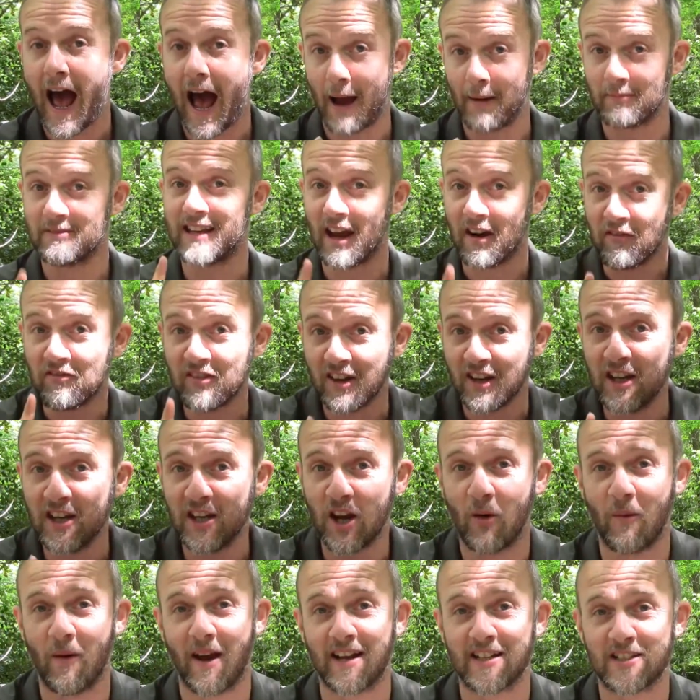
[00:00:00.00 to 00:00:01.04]
I'm definitely
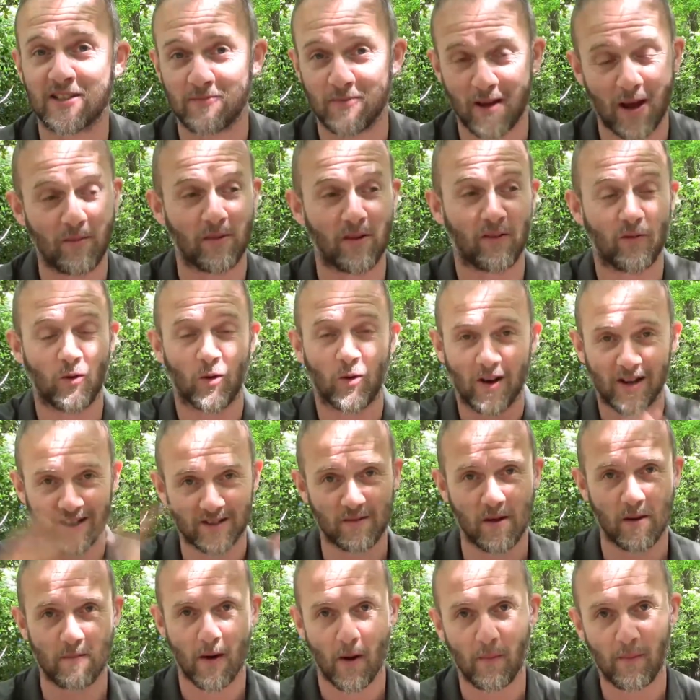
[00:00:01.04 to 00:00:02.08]
no expert, but if you want to
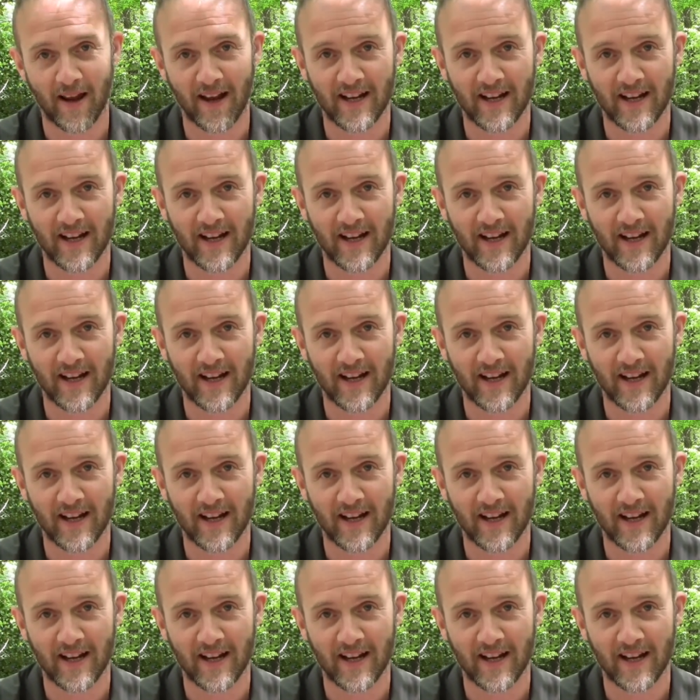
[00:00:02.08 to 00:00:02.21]
ask me about